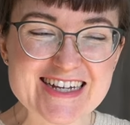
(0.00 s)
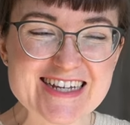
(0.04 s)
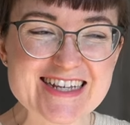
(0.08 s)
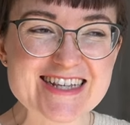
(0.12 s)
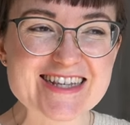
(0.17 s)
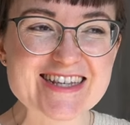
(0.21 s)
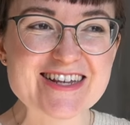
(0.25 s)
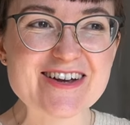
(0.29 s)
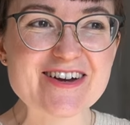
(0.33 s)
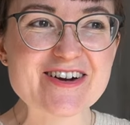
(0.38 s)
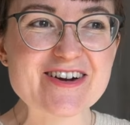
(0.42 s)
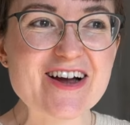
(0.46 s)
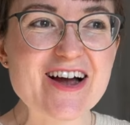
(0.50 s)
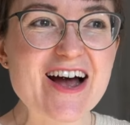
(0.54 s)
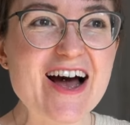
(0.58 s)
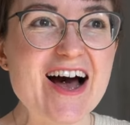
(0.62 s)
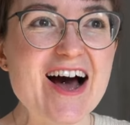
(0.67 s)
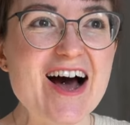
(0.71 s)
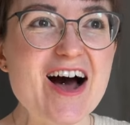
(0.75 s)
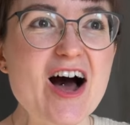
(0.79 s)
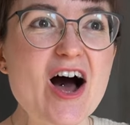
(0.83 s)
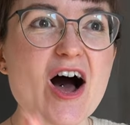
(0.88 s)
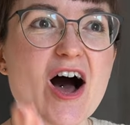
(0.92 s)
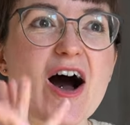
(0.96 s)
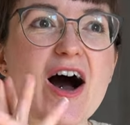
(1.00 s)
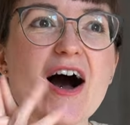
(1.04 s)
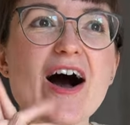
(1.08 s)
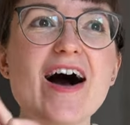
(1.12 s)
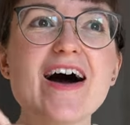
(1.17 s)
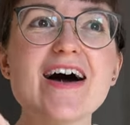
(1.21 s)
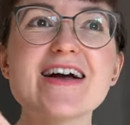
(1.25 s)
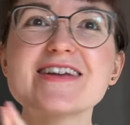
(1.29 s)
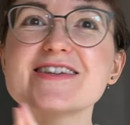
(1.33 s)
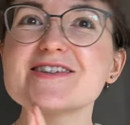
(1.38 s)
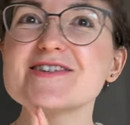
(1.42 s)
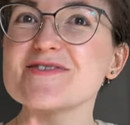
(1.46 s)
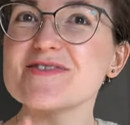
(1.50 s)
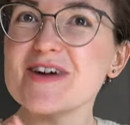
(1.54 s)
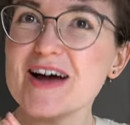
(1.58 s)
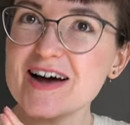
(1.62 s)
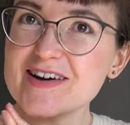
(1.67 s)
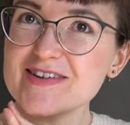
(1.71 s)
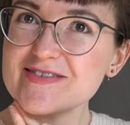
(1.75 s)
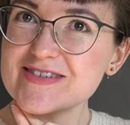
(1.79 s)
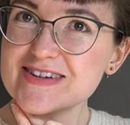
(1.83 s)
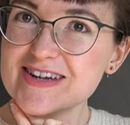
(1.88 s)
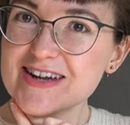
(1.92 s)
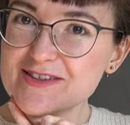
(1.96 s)
So I do
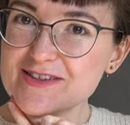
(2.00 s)
have